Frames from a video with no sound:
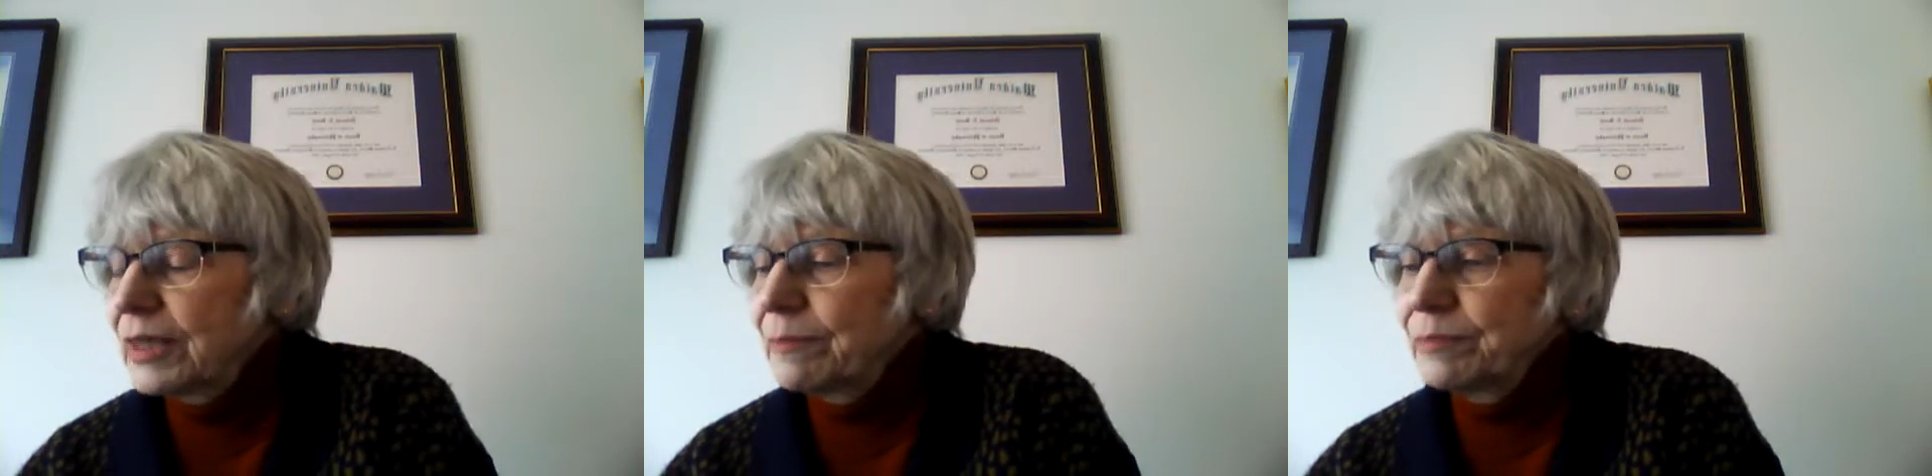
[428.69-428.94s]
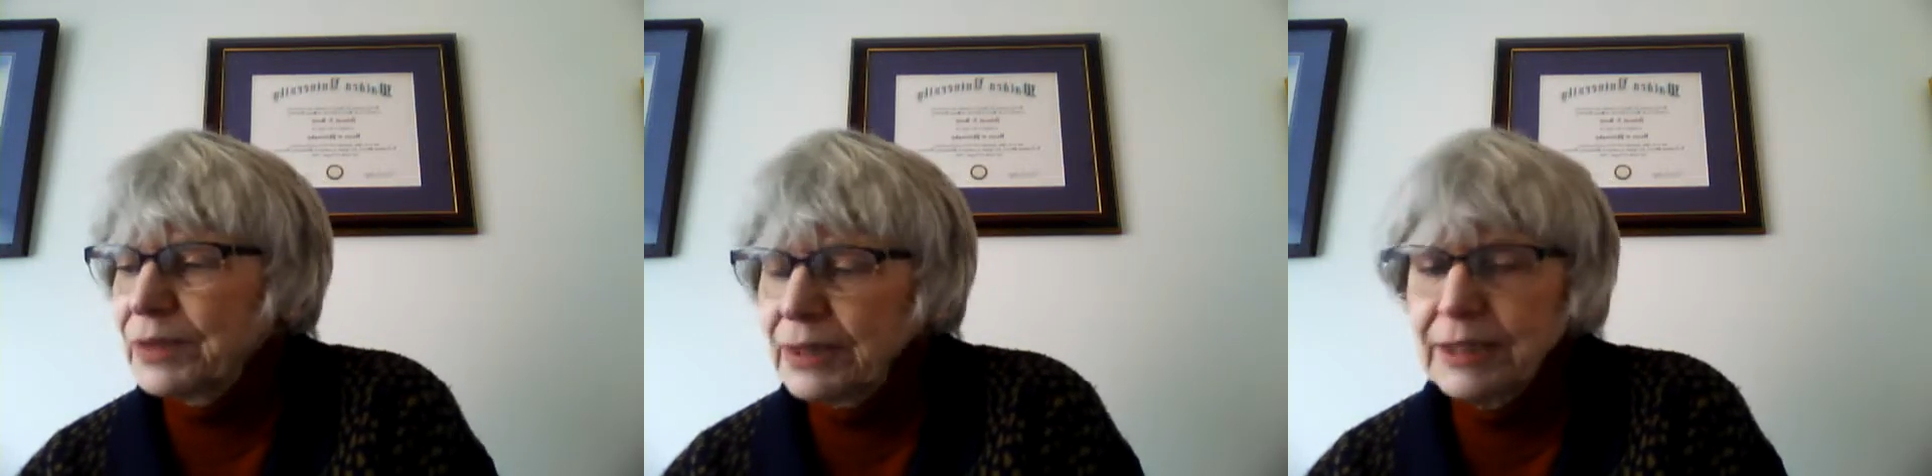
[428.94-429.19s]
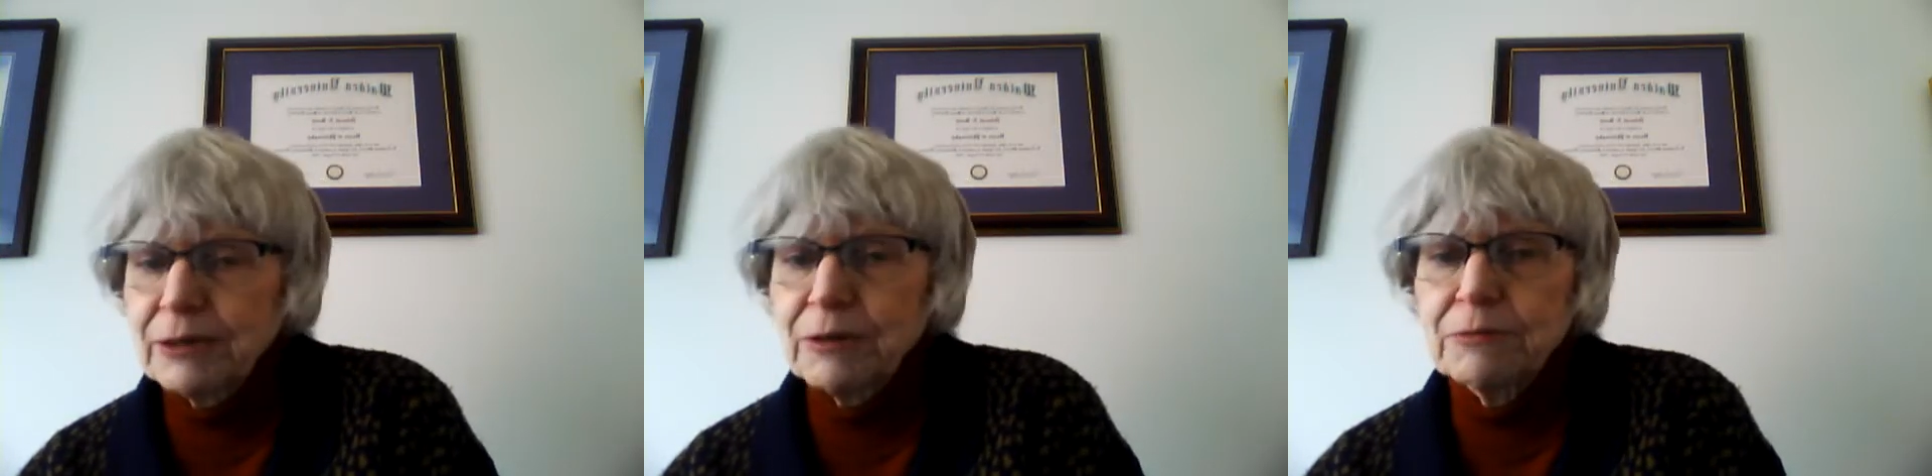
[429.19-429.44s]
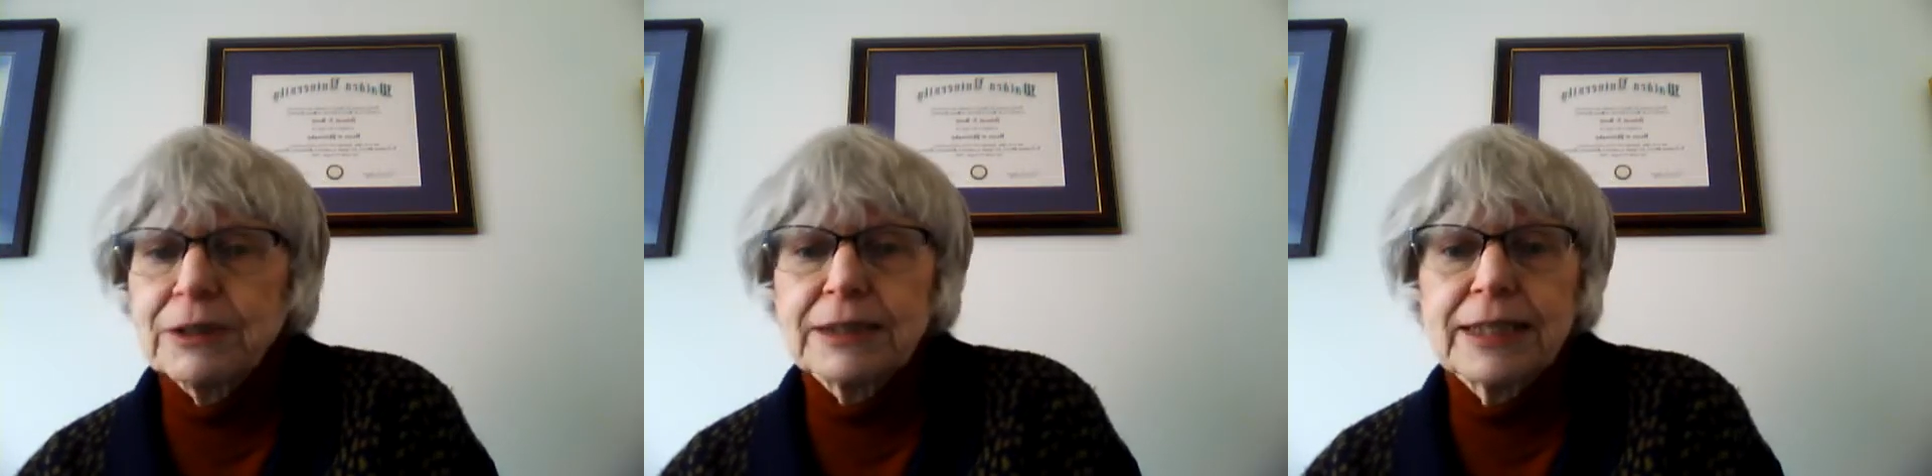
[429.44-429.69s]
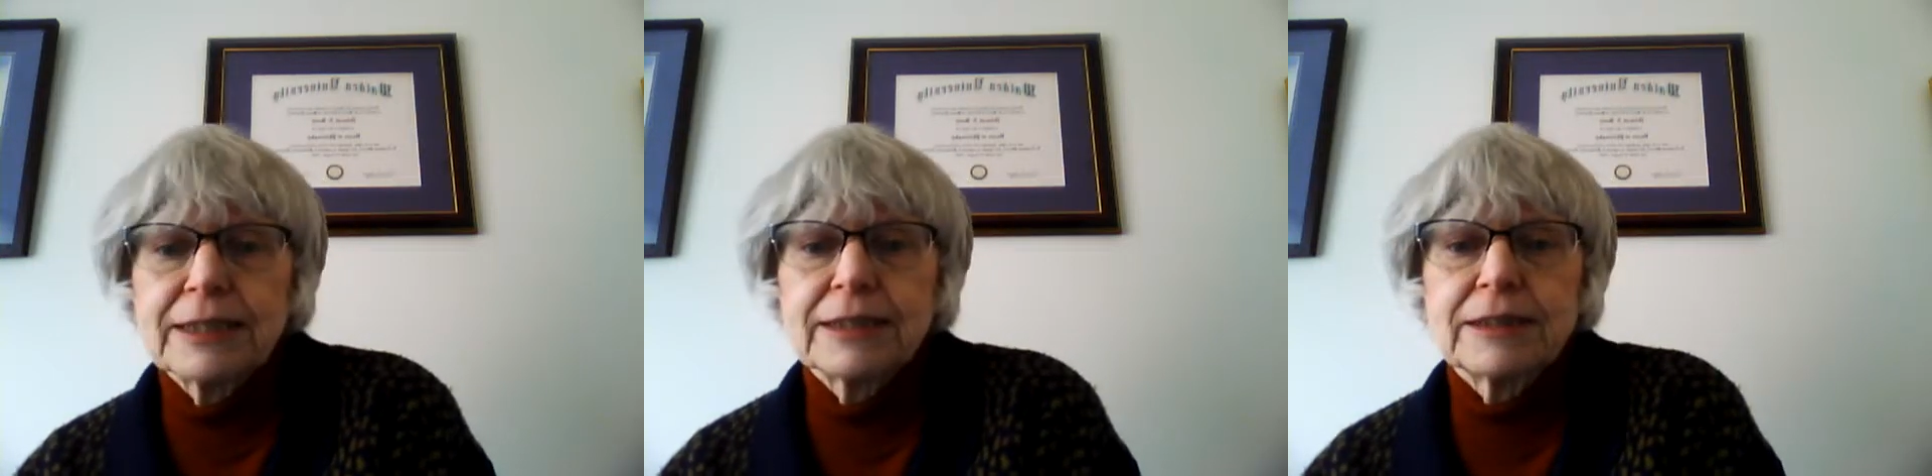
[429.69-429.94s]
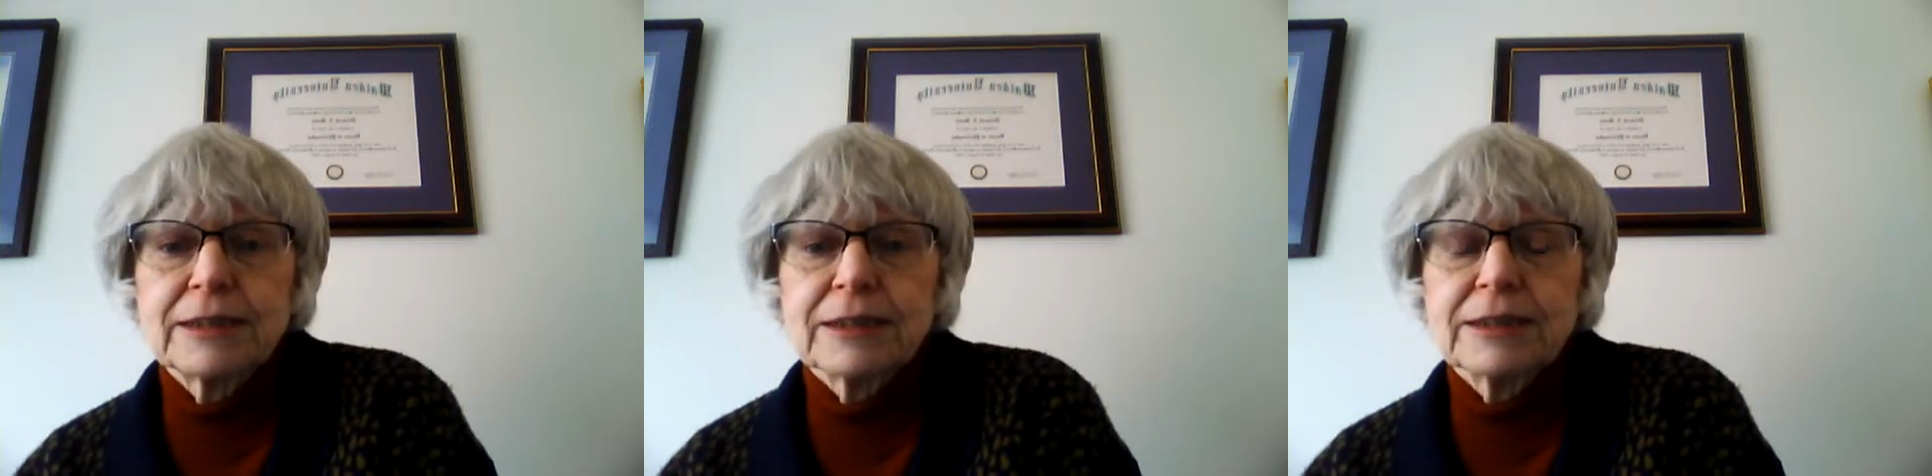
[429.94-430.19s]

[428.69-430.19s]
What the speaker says: and there are related